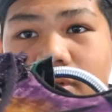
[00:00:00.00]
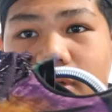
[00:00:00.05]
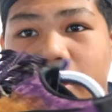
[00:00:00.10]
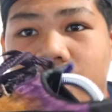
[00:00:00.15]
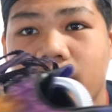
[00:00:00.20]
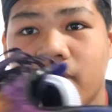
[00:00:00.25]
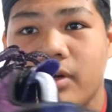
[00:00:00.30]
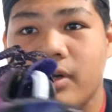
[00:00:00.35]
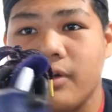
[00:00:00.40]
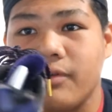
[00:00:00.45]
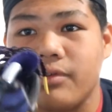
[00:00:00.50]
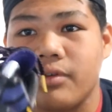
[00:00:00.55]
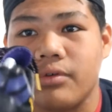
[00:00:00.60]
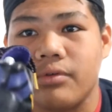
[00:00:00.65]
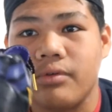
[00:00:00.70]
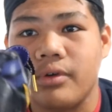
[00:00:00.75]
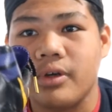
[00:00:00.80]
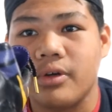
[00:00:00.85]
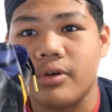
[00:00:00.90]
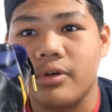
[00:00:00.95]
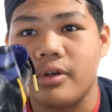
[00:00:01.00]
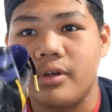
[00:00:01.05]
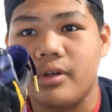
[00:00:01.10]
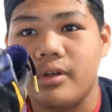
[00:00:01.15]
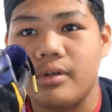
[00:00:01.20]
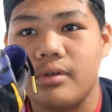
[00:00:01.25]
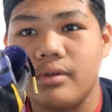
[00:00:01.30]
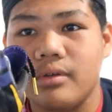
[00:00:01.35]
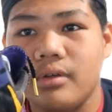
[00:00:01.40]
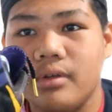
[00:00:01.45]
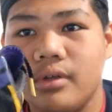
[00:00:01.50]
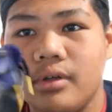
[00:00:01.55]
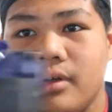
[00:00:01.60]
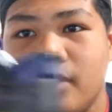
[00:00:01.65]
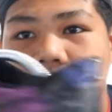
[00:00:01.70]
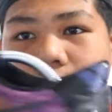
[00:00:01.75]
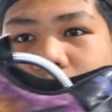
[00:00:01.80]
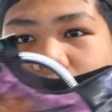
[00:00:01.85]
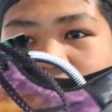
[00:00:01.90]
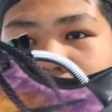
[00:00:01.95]
I don't care if they're fake or not.
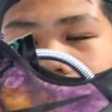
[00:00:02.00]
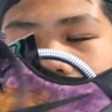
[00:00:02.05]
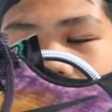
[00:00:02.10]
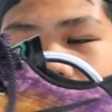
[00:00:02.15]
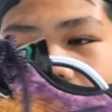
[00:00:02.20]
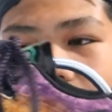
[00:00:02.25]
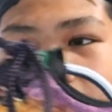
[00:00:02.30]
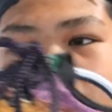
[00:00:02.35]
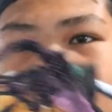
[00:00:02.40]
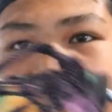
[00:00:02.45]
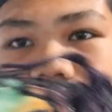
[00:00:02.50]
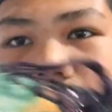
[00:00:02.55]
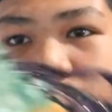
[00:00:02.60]
Look at that.